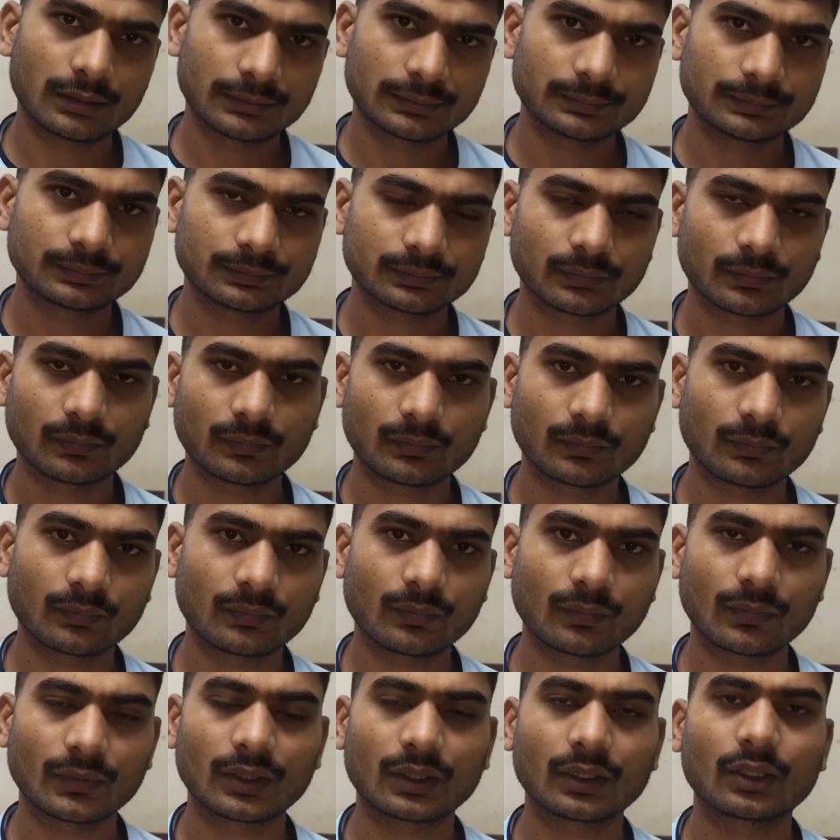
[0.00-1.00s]
Uh,
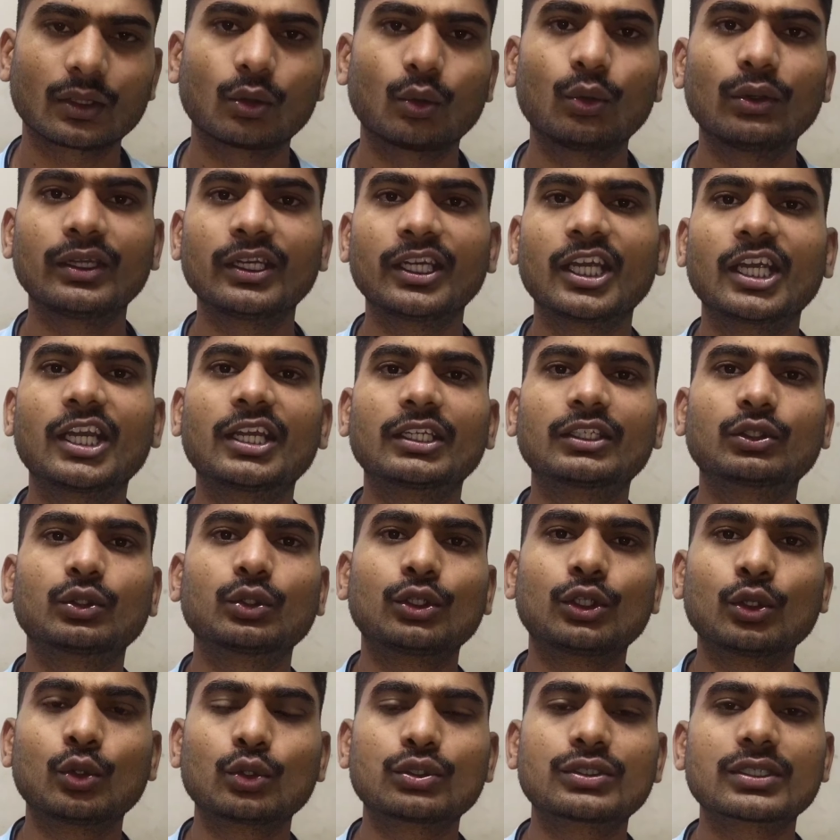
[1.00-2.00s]
we
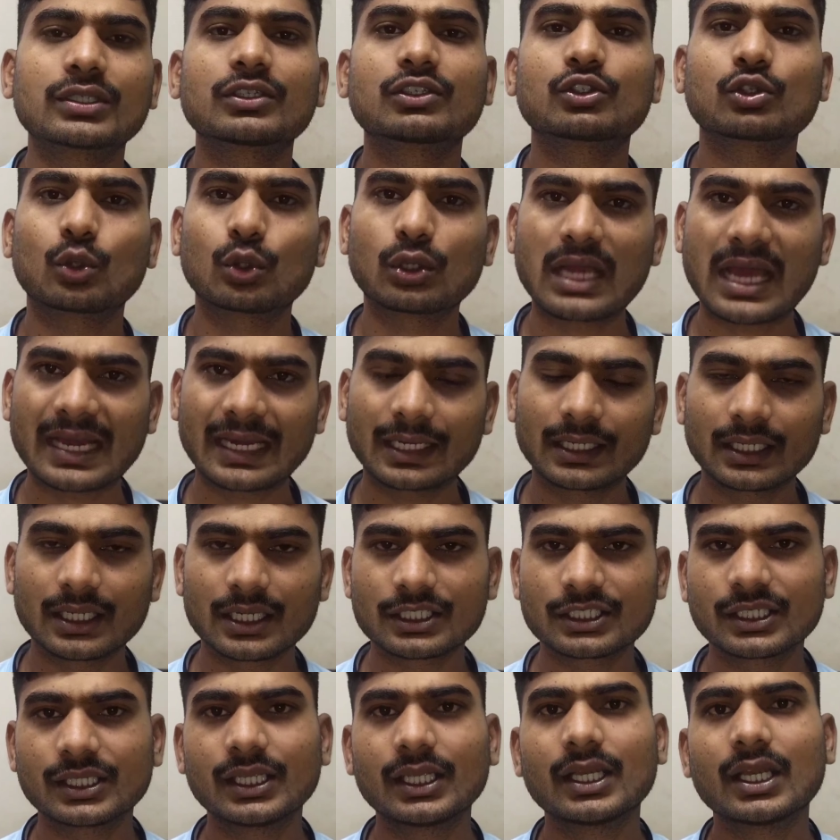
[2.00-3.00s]
need to use solar
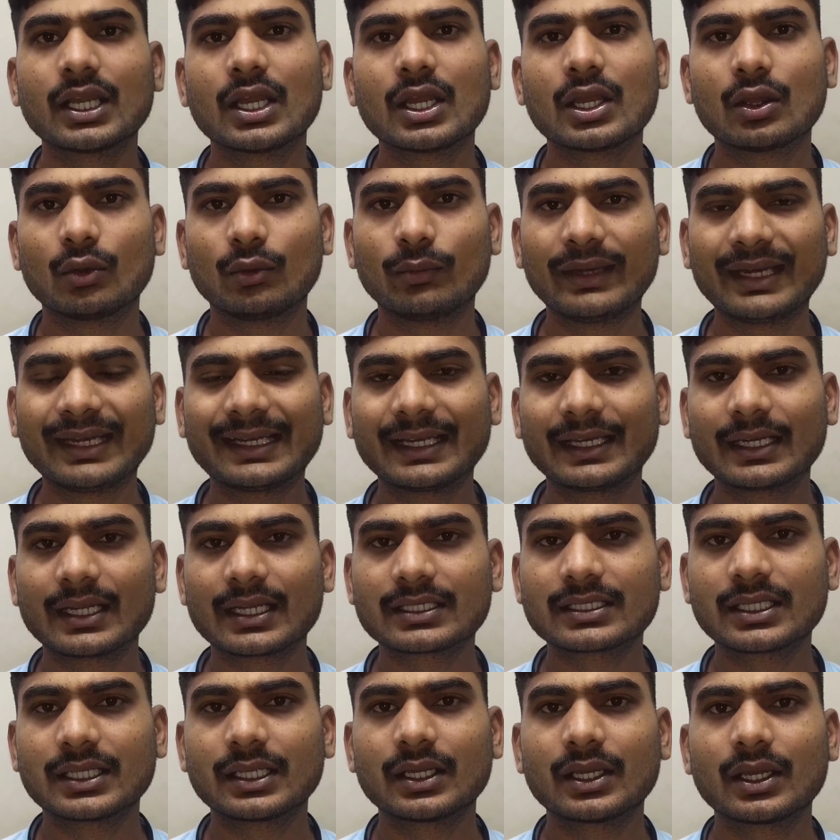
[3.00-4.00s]
energy,
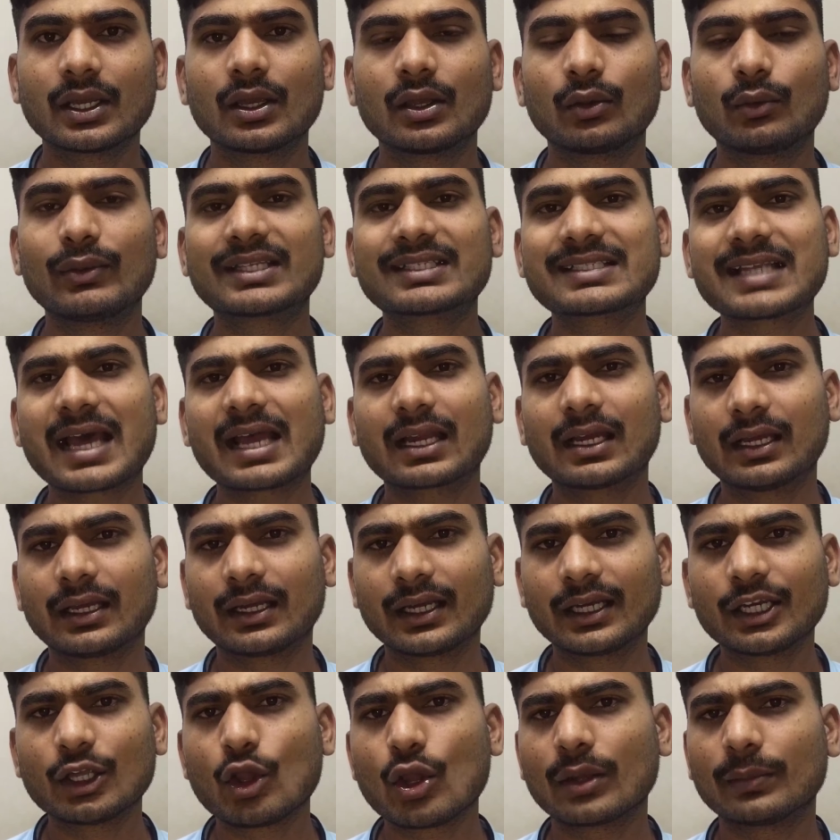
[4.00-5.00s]
wind energy, which
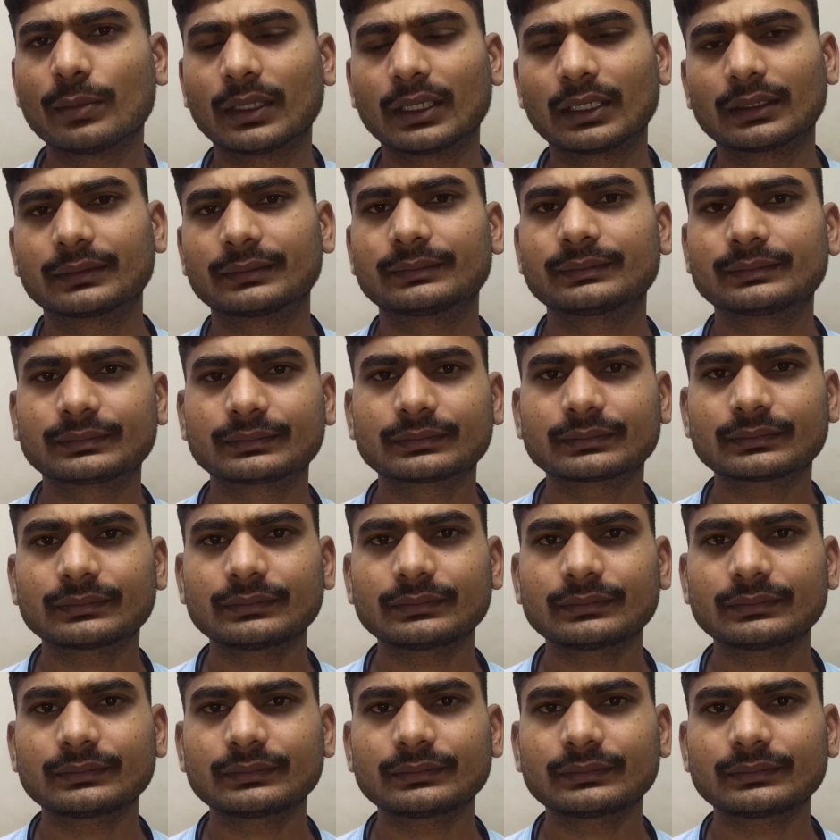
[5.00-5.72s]
are renewable.